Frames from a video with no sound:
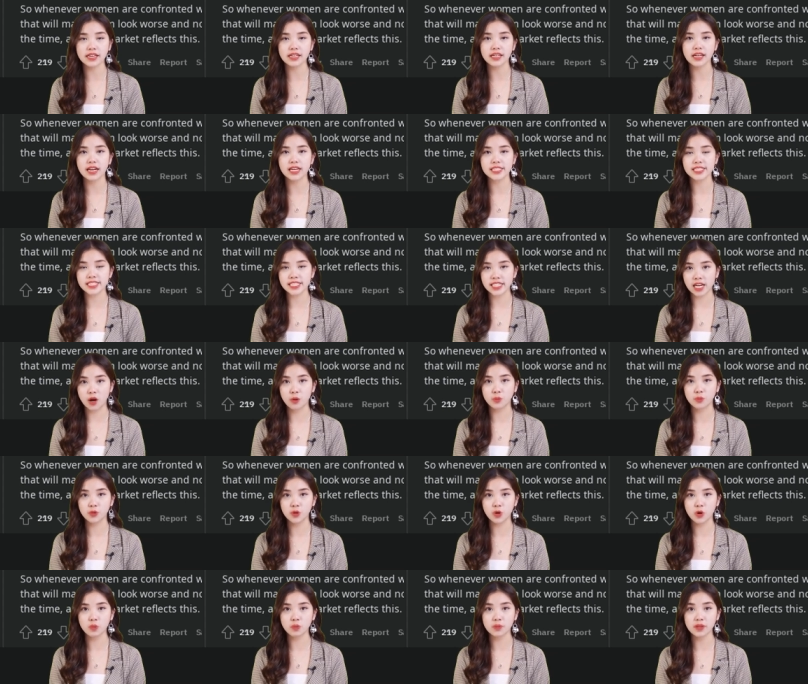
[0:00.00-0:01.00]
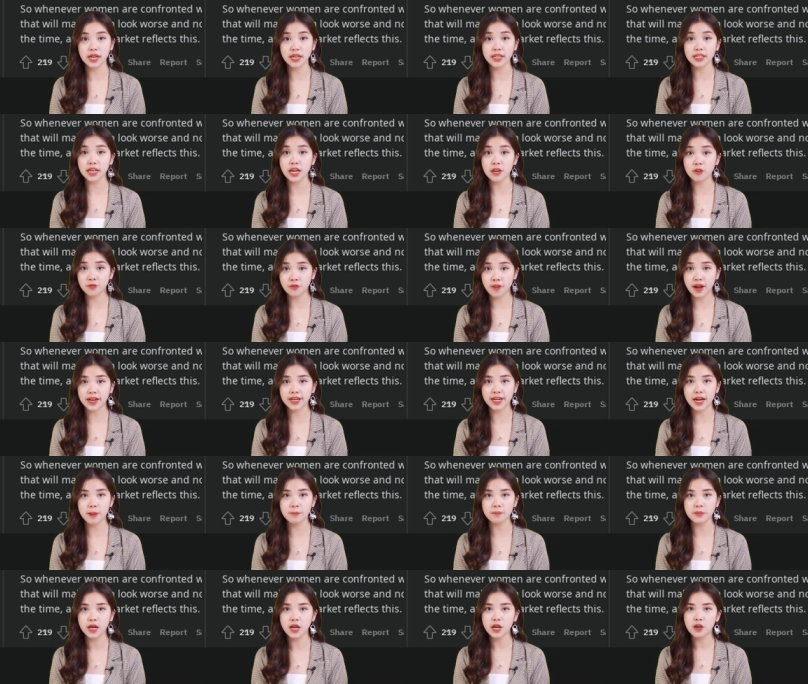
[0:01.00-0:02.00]
that women like so much.
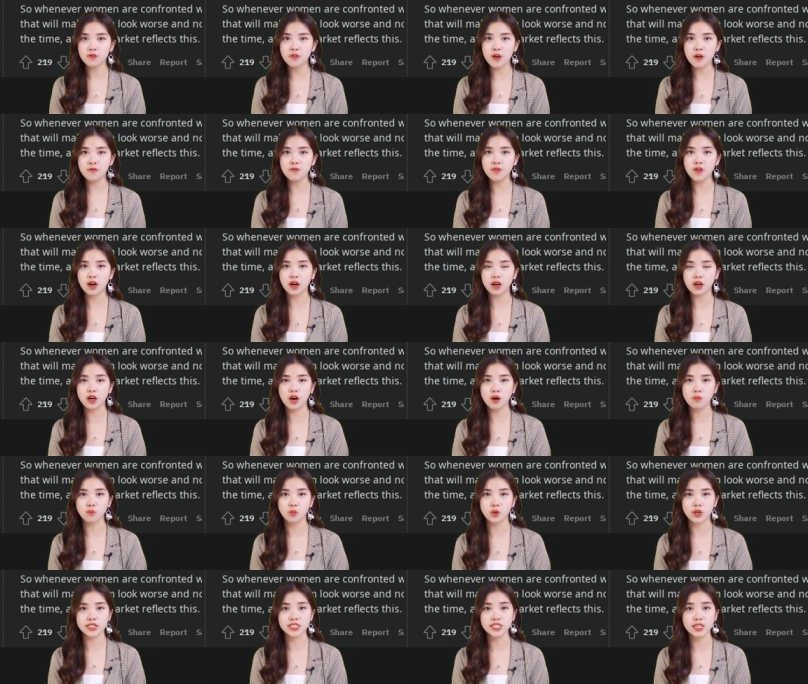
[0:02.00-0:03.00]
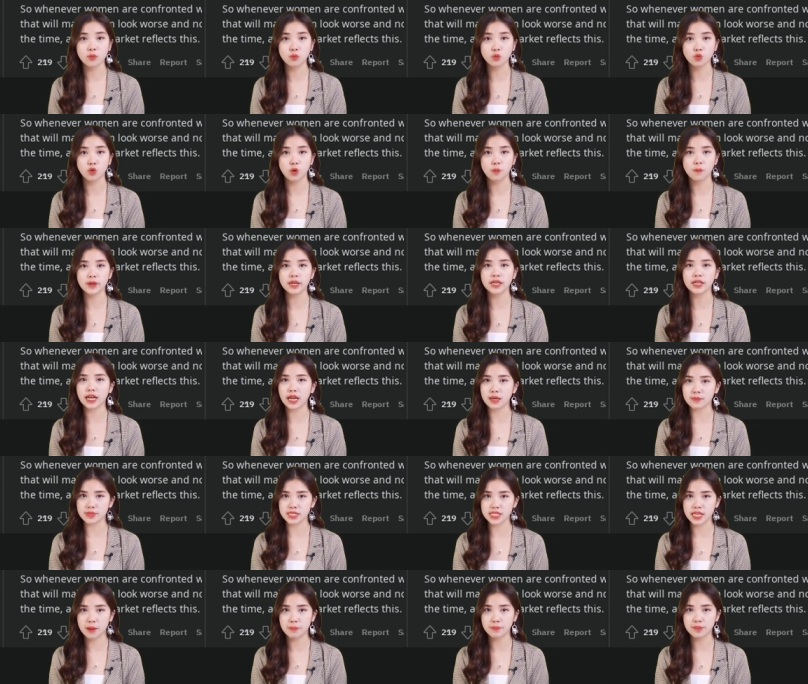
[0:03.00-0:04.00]
So whenever women are
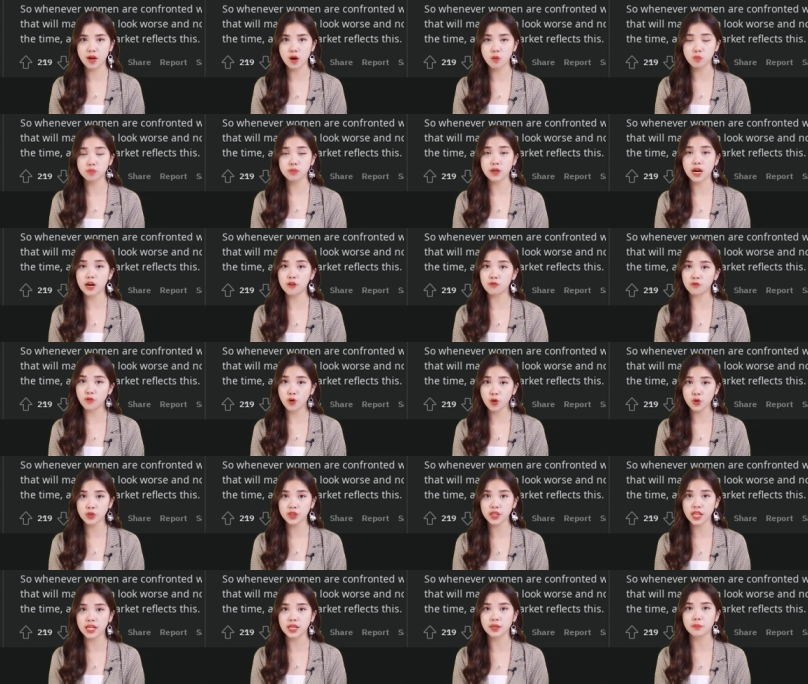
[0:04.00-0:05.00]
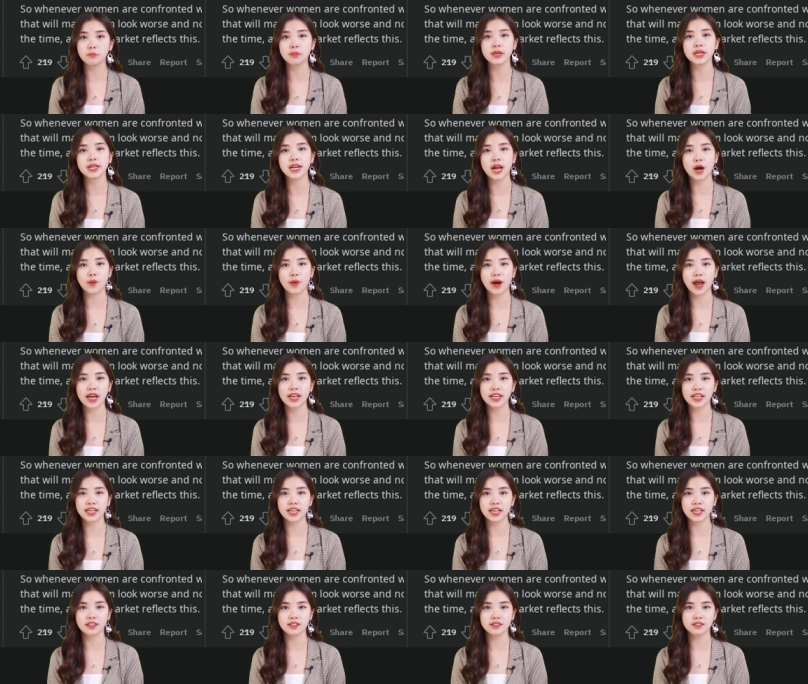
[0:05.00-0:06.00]
confronted with a choice between
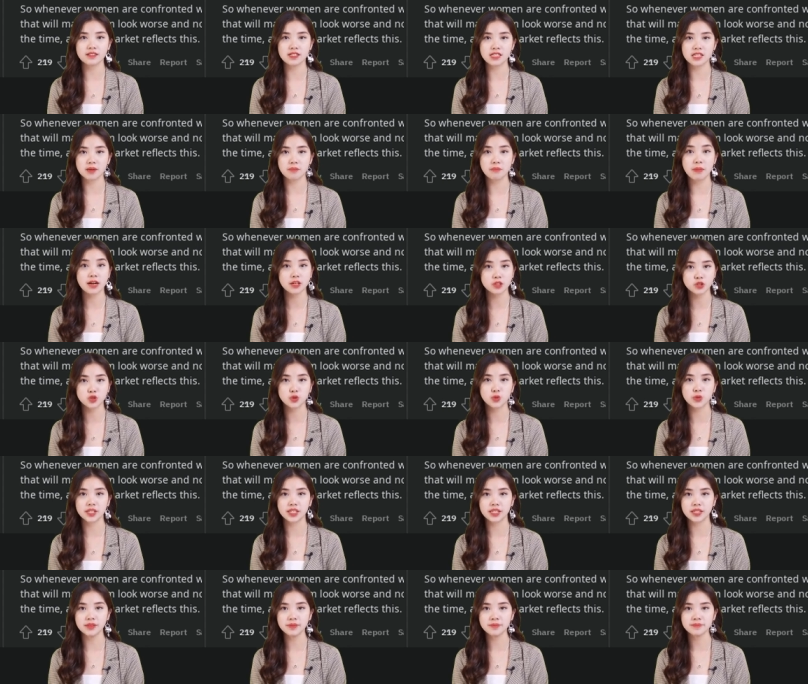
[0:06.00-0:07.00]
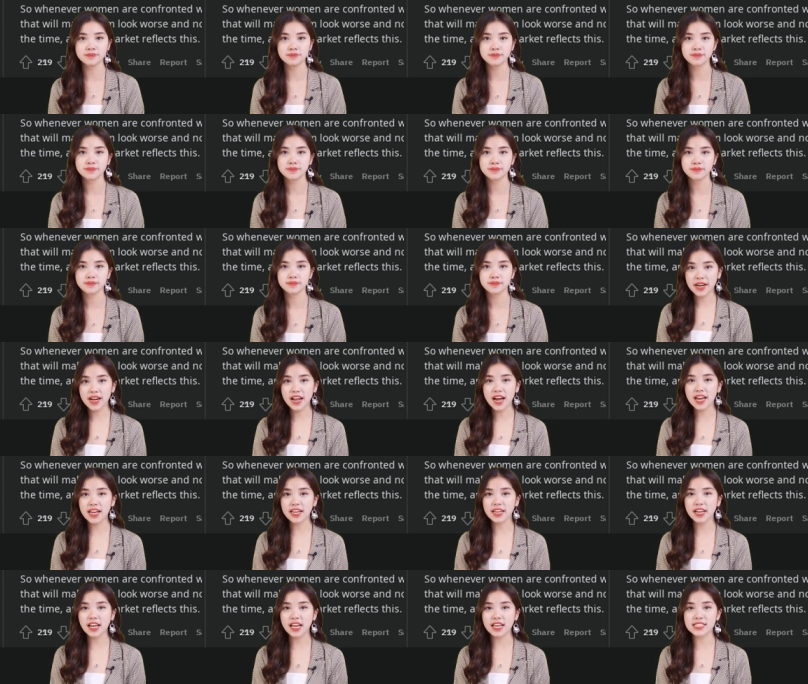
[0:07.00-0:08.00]
functional pockets that will make them look
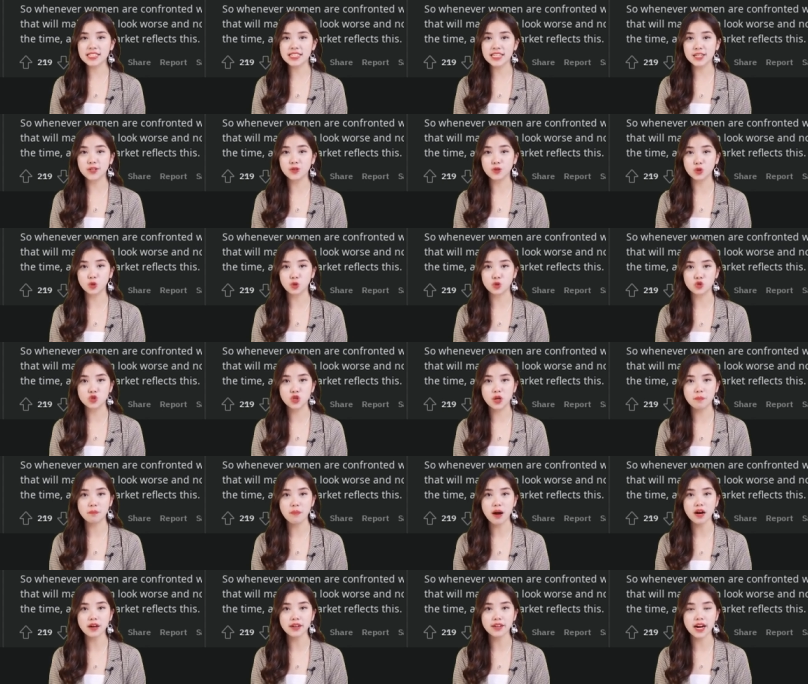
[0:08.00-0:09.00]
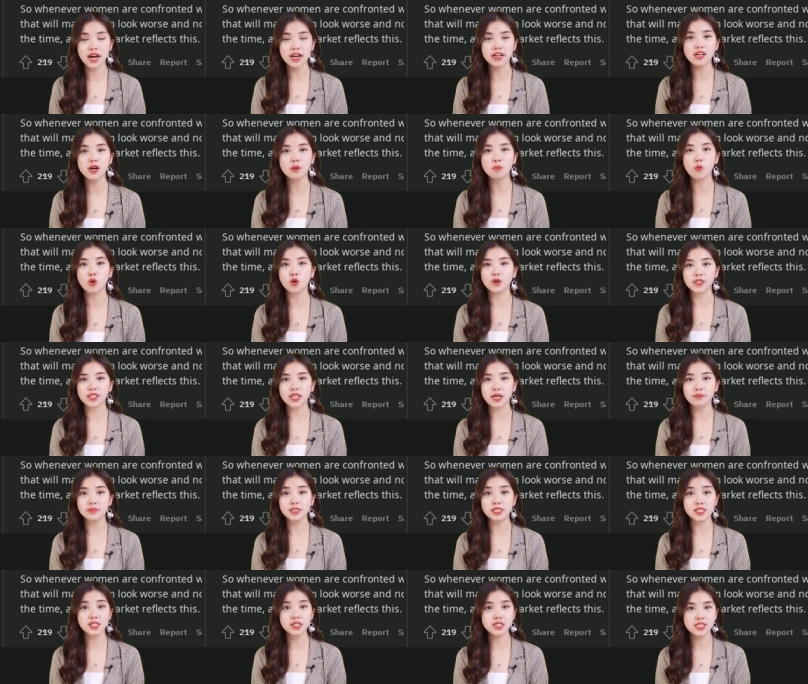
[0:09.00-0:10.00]
worse and no pockets,
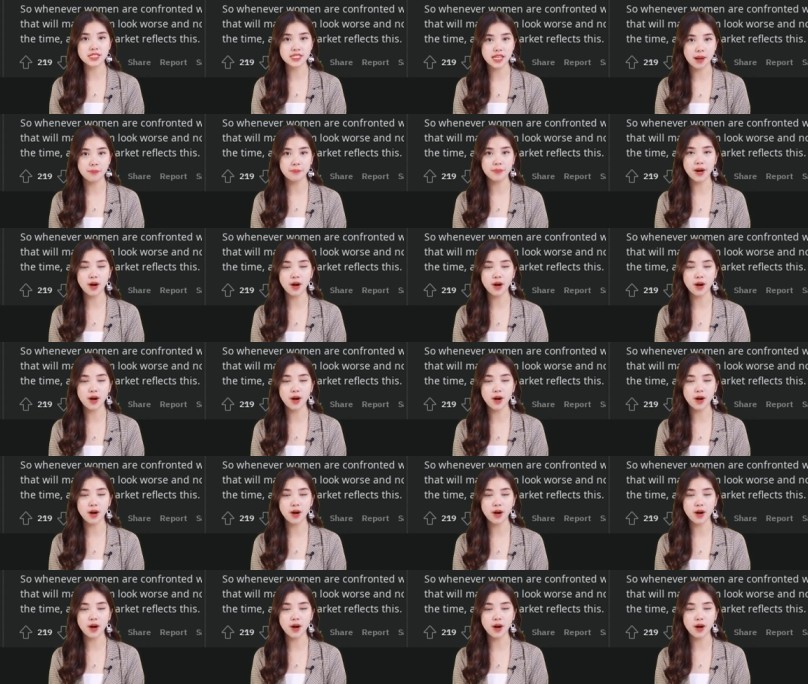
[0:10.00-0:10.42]
they will pick the